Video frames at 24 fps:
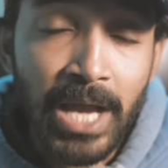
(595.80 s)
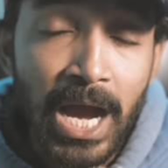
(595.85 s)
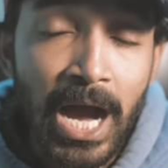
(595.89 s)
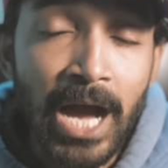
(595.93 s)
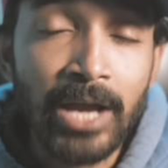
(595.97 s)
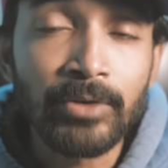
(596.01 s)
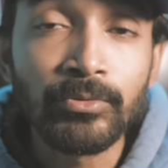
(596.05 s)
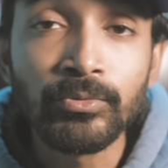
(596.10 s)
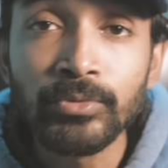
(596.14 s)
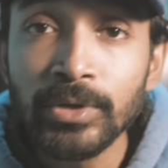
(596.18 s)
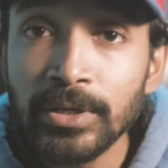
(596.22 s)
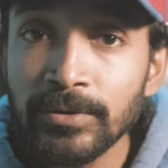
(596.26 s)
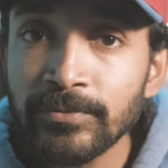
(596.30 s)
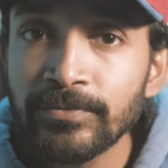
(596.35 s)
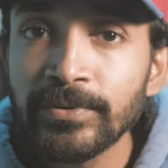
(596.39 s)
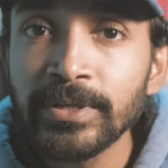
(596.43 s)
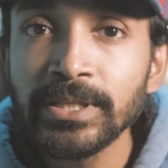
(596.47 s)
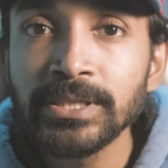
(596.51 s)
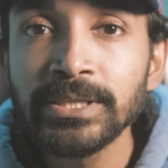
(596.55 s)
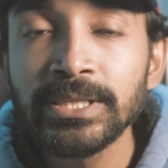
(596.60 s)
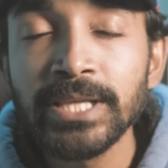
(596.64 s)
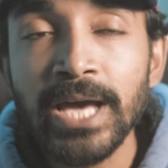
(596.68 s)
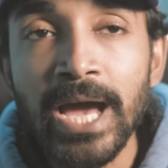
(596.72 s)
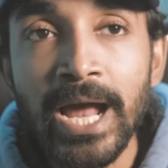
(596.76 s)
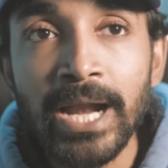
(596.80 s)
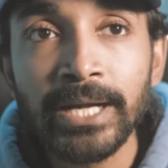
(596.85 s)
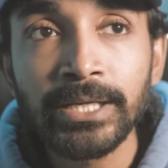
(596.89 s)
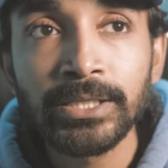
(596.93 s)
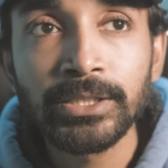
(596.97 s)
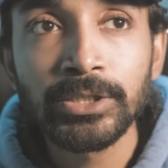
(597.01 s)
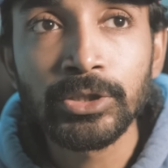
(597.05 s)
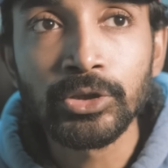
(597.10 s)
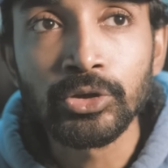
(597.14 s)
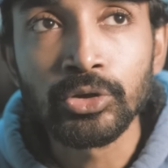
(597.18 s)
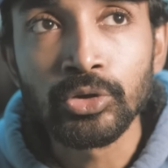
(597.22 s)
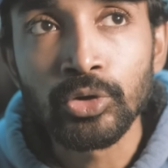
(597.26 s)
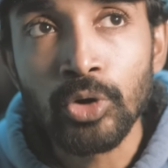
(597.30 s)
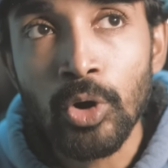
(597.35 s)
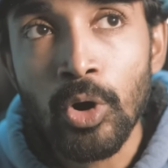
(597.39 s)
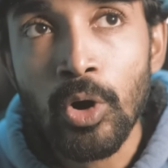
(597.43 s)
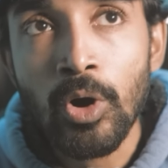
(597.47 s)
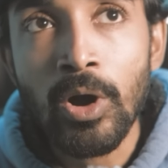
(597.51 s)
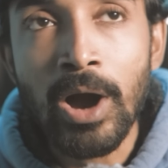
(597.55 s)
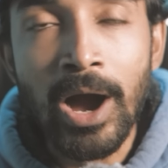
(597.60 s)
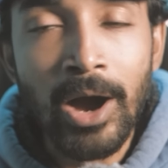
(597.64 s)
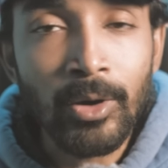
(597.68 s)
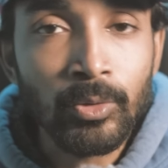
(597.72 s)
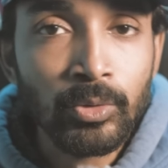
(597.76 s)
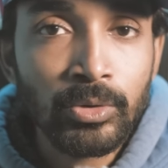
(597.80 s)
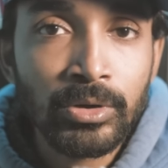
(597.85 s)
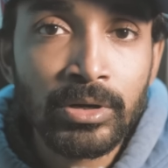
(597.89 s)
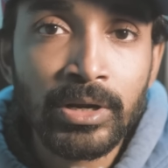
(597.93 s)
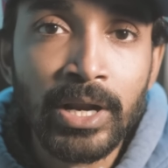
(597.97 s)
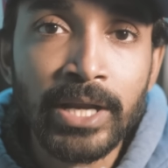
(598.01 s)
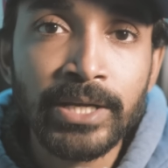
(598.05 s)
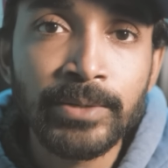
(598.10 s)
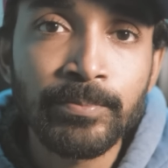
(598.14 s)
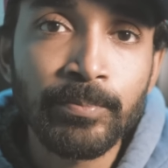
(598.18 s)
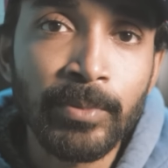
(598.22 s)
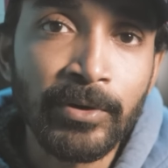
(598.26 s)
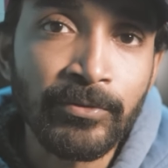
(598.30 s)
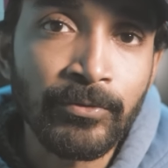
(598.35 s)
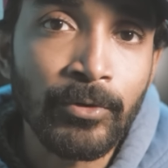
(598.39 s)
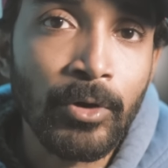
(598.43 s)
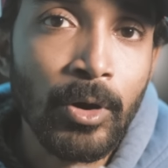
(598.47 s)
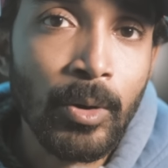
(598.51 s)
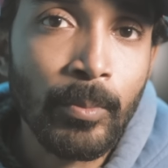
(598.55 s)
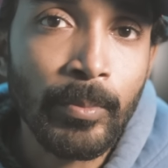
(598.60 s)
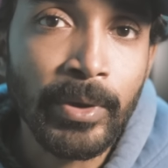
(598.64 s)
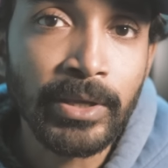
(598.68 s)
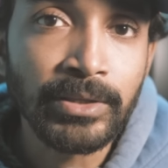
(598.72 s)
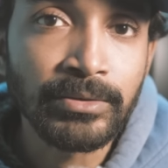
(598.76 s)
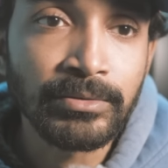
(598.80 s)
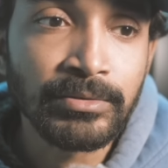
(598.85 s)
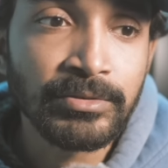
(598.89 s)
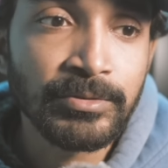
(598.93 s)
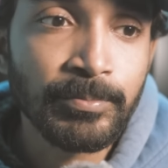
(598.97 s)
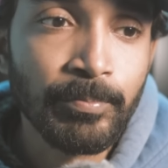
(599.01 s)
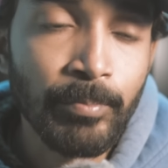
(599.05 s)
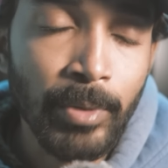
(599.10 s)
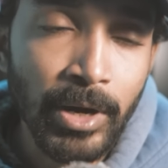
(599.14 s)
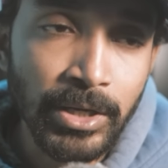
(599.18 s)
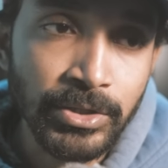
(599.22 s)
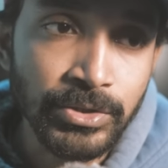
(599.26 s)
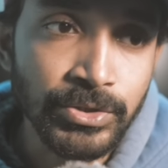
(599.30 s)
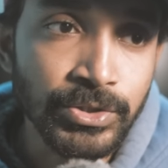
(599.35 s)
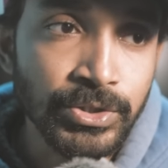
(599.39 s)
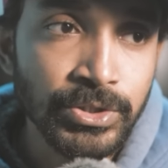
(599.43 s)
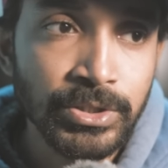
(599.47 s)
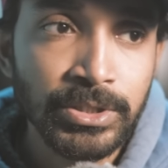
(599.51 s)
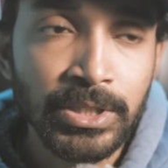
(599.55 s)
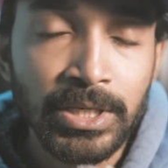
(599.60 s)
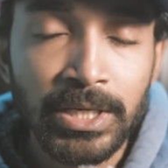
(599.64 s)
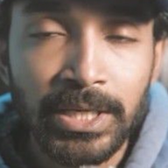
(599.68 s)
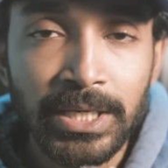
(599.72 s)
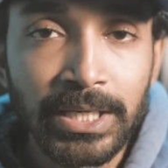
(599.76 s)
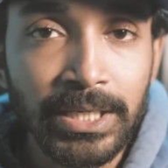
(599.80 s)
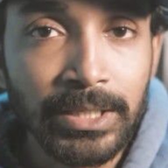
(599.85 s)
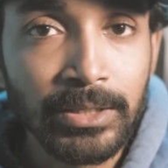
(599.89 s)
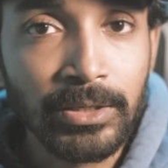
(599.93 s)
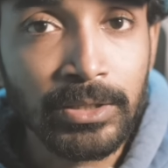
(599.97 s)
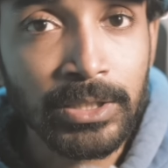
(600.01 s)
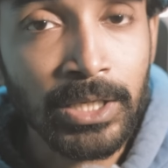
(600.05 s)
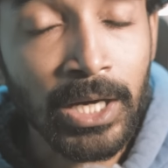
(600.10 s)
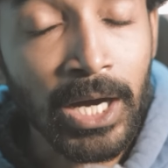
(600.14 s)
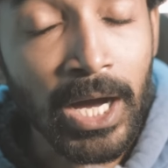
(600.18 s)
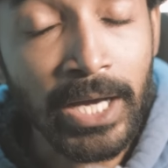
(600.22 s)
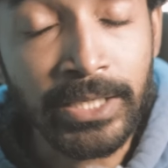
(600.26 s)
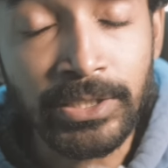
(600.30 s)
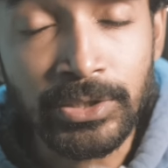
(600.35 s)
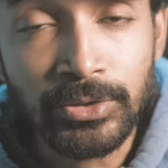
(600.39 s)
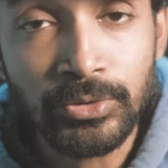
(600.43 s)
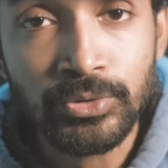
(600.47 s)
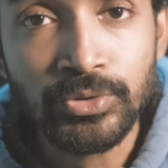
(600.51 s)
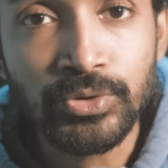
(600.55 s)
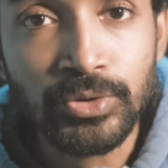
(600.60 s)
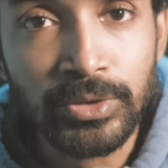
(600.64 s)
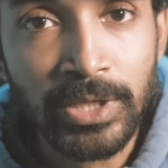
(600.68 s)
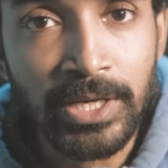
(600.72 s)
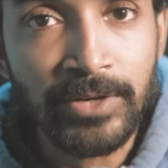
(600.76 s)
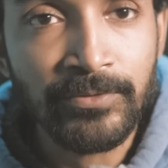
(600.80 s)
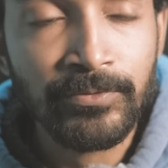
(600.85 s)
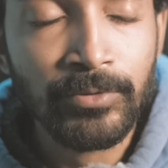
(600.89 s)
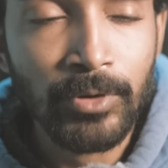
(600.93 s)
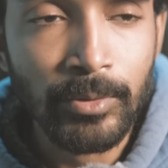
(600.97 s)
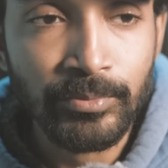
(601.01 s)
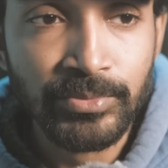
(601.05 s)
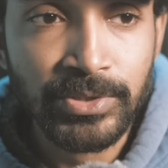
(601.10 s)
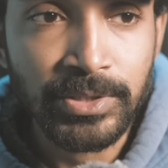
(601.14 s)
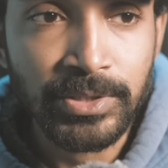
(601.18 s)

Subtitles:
I will feel that raw outright performance punch I used to get from